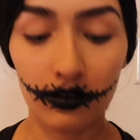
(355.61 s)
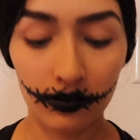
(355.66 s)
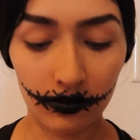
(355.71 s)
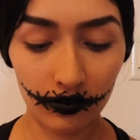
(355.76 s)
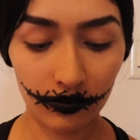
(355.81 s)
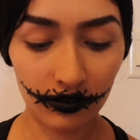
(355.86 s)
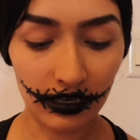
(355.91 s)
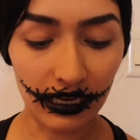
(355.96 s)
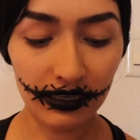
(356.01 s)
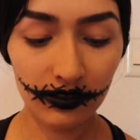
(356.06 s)

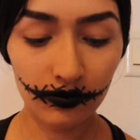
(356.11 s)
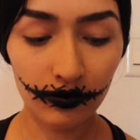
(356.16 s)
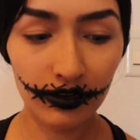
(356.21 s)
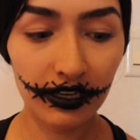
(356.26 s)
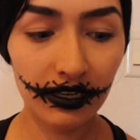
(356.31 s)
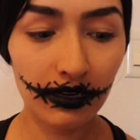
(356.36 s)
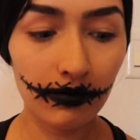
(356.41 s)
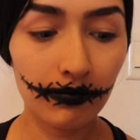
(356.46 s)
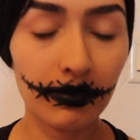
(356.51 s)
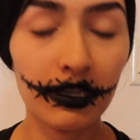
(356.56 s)
So next we're
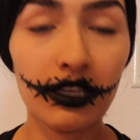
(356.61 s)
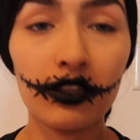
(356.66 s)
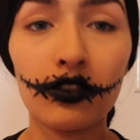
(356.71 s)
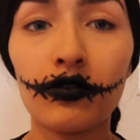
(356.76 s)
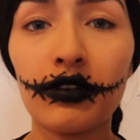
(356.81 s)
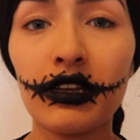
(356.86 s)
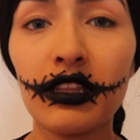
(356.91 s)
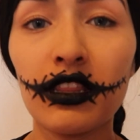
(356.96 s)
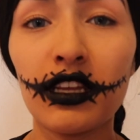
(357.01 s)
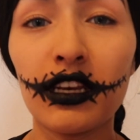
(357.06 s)
going to be
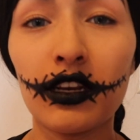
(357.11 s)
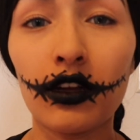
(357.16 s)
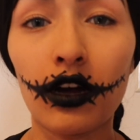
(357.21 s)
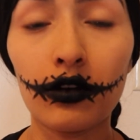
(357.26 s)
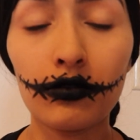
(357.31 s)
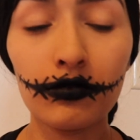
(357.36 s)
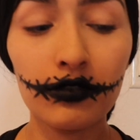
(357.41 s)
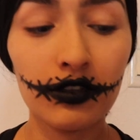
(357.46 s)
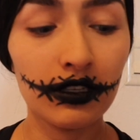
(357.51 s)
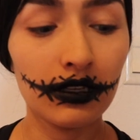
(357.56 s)
doing the
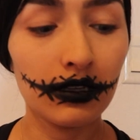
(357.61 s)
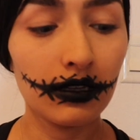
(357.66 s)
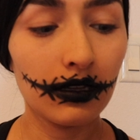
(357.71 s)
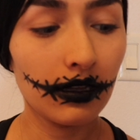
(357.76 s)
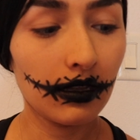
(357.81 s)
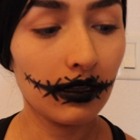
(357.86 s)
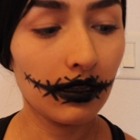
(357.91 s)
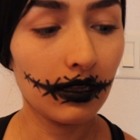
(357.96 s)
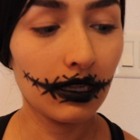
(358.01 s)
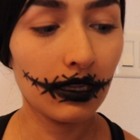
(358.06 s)
nose.
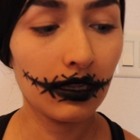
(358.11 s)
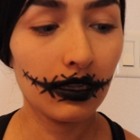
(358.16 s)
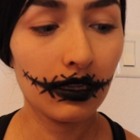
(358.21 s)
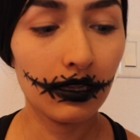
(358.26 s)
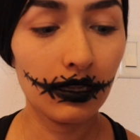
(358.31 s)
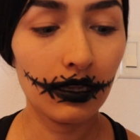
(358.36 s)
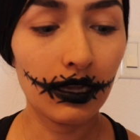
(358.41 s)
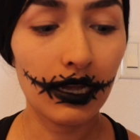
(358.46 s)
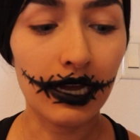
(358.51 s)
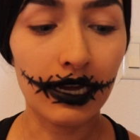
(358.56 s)

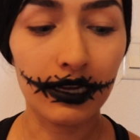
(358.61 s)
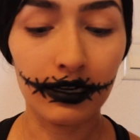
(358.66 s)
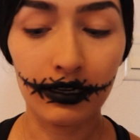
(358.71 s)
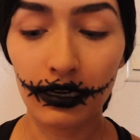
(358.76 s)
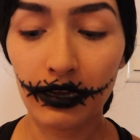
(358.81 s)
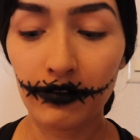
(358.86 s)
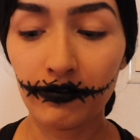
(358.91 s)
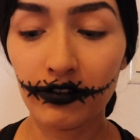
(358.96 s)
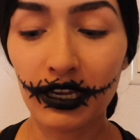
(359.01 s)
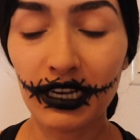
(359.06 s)

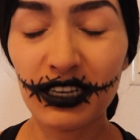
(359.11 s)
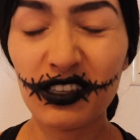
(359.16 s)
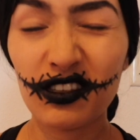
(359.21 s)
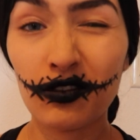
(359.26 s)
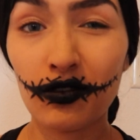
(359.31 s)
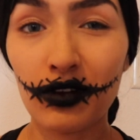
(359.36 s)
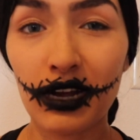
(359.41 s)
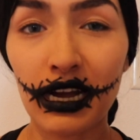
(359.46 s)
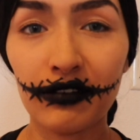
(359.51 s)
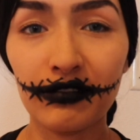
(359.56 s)
And if you guys
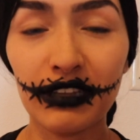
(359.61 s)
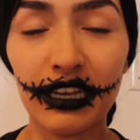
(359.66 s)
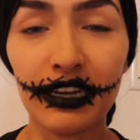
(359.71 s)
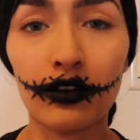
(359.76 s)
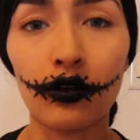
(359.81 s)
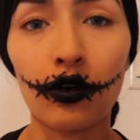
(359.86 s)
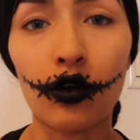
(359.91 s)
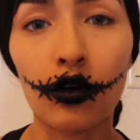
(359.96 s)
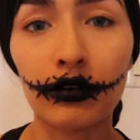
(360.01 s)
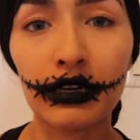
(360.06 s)
don't have
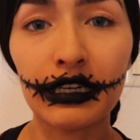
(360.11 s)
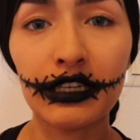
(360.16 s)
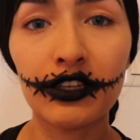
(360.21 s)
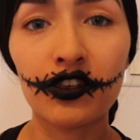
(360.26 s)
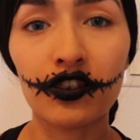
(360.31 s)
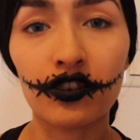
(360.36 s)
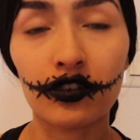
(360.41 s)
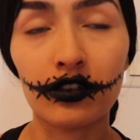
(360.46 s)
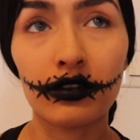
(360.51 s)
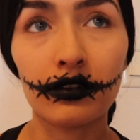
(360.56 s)
like
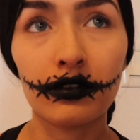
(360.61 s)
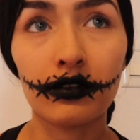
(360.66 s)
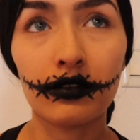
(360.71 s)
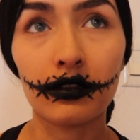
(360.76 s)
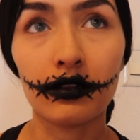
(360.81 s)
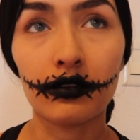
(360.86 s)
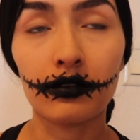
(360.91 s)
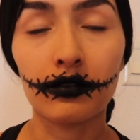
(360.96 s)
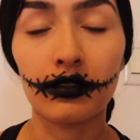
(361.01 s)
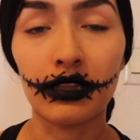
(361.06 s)
orange
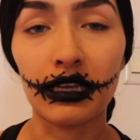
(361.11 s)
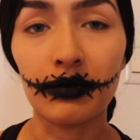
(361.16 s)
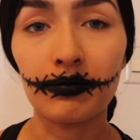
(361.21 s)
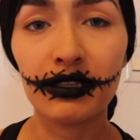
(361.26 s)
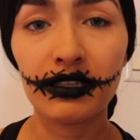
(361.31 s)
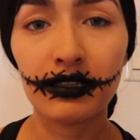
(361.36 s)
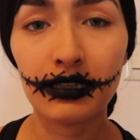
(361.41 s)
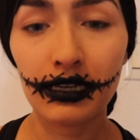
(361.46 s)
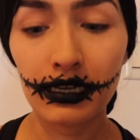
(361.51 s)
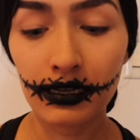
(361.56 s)

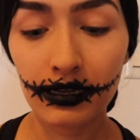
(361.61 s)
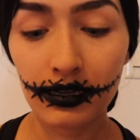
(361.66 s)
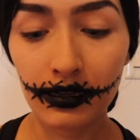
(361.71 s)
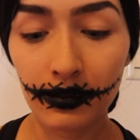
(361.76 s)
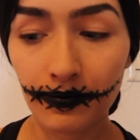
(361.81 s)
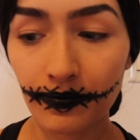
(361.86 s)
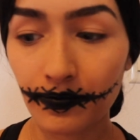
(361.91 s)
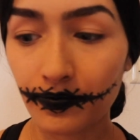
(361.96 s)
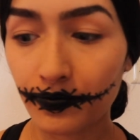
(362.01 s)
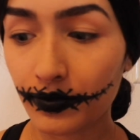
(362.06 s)
lipstick
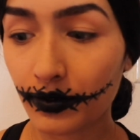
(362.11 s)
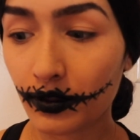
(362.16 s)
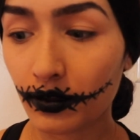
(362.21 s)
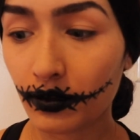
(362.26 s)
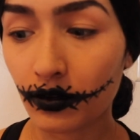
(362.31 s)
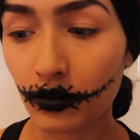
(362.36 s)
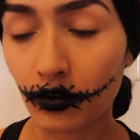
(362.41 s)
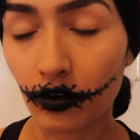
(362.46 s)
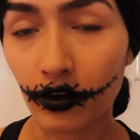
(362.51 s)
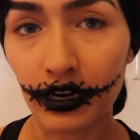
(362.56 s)

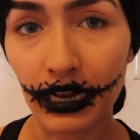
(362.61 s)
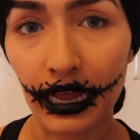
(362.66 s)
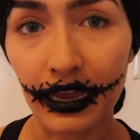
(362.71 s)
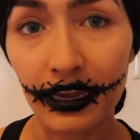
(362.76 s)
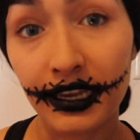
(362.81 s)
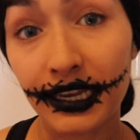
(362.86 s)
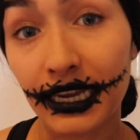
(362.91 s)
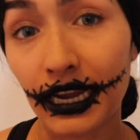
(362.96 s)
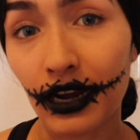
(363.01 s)
or like